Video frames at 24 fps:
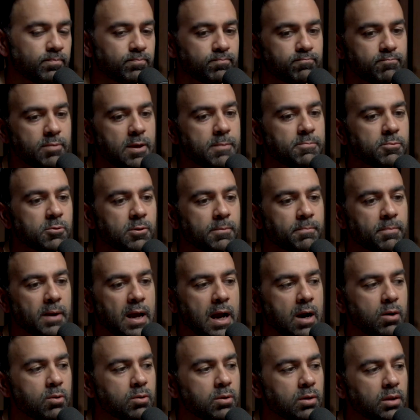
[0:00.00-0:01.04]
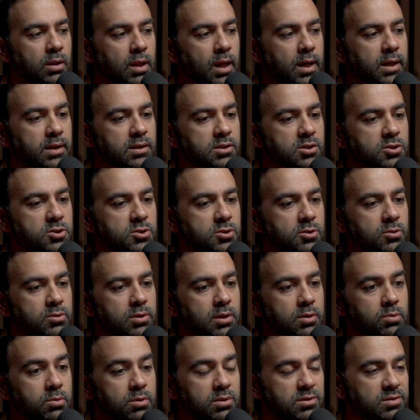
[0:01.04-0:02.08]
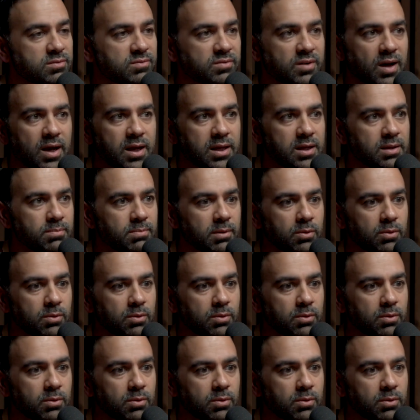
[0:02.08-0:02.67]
Yes. People in power like to show that we're divided,